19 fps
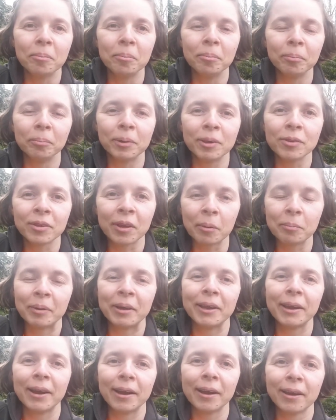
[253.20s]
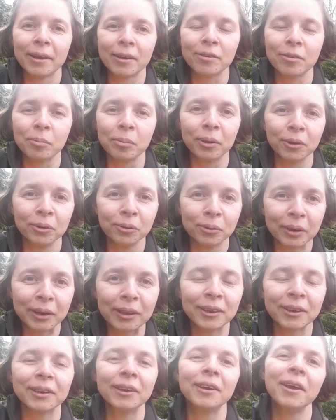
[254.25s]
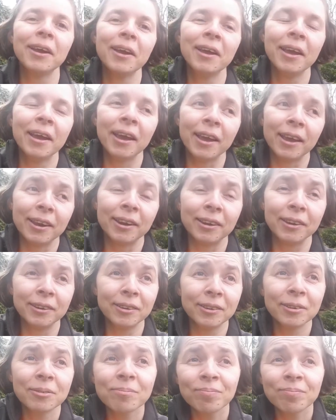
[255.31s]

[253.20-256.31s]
Miss Camelia has been written, and